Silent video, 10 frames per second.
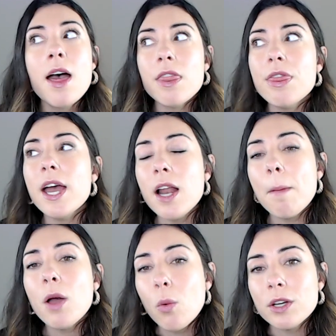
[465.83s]
then
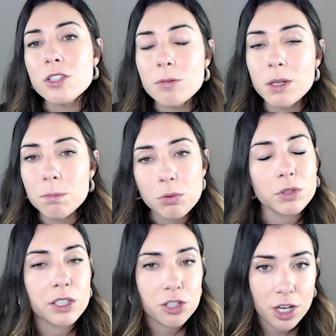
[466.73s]
I'm going to be
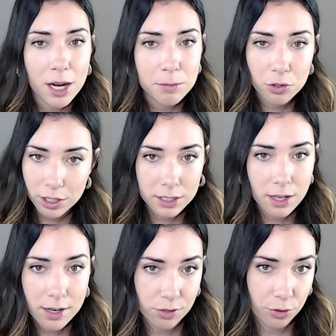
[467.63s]
bullied, shamed,
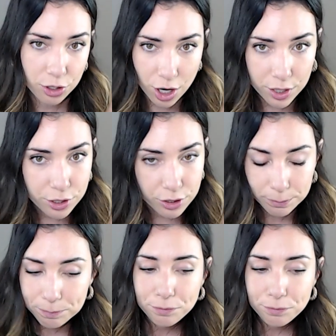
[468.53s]
criticized, or judged.